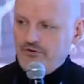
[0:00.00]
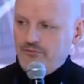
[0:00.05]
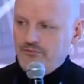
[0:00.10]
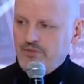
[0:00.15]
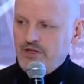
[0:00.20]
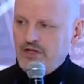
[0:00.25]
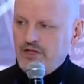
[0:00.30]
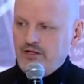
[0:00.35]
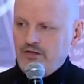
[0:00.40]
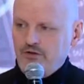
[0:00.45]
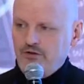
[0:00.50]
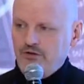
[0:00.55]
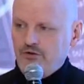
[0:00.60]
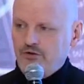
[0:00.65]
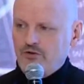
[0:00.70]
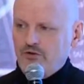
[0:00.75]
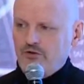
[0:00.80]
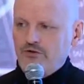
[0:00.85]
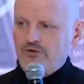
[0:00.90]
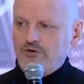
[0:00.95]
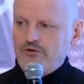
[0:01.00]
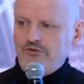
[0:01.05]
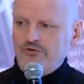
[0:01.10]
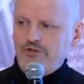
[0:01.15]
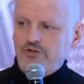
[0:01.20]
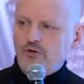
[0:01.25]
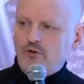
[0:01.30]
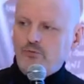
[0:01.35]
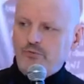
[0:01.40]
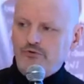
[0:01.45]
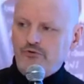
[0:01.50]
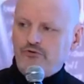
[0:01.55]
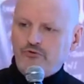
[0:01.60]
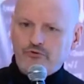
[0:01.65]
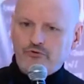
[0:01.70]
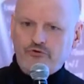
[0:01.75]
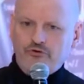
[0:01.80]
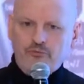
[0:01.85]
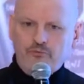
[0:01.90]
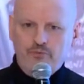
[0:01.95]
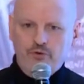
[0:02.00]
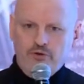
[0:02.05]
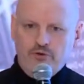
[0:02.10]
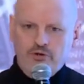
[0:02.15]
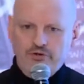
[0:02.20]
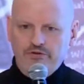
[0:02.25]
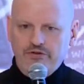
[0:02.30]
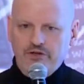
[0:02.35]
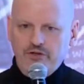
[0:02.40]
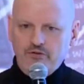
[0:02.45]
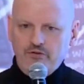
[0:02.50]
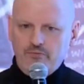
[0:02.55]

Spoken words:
meaning you're using open source components and